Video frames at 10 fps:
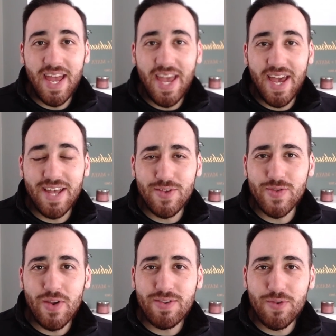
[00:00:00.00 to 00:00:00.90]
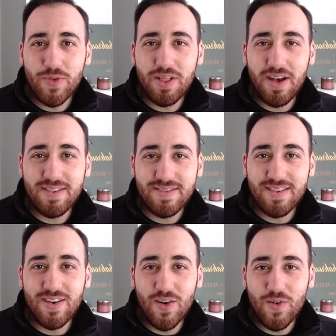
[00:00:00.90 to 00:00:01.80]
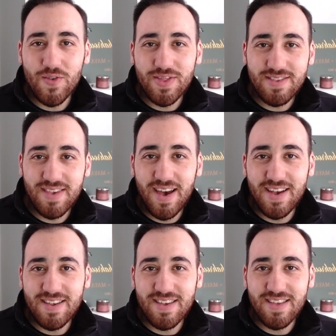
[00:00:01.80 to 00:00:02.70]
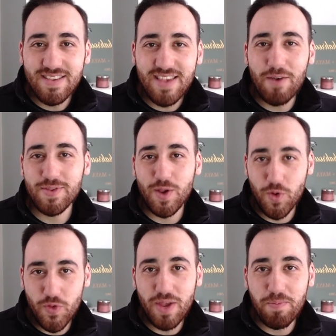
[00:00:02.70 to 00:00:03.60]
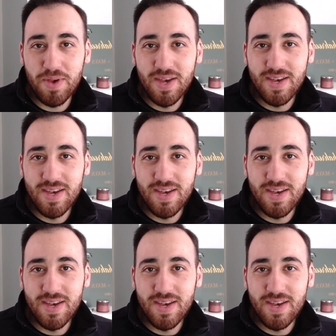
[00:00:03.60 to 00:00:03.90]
And you start to realize, oh, this guy was a creep.